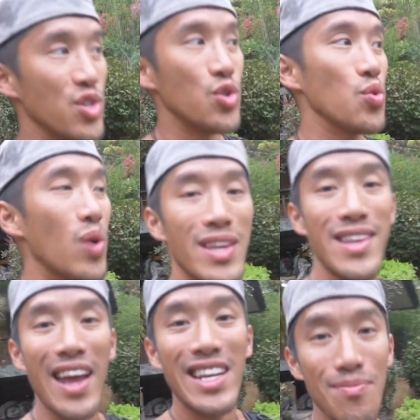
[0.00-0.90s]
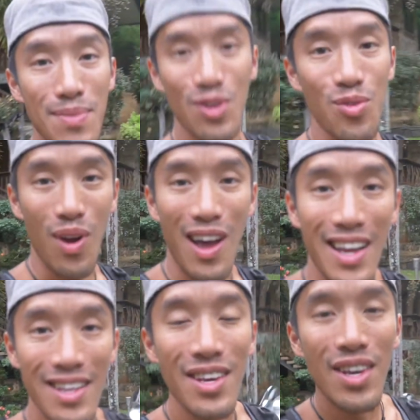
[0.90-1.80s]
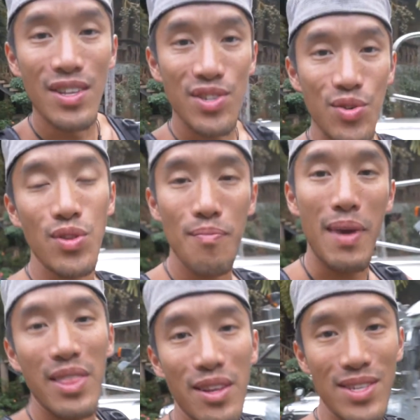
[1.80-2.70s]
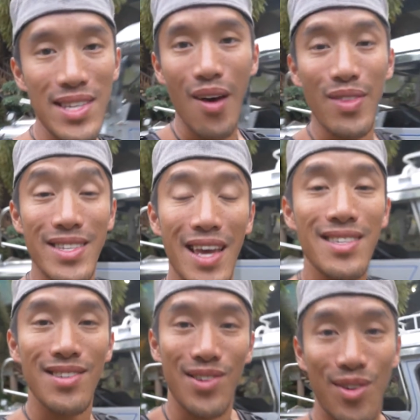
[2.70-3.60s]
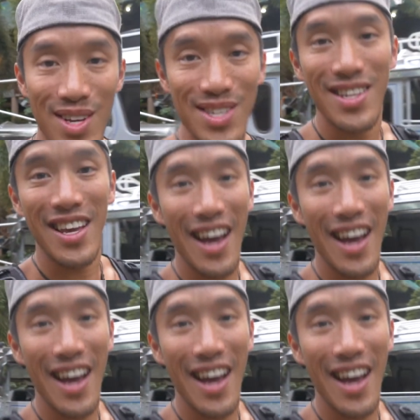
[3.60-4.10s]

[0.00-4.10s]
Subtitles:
to a 90 minute ride to the main little town that takes us to Cresta De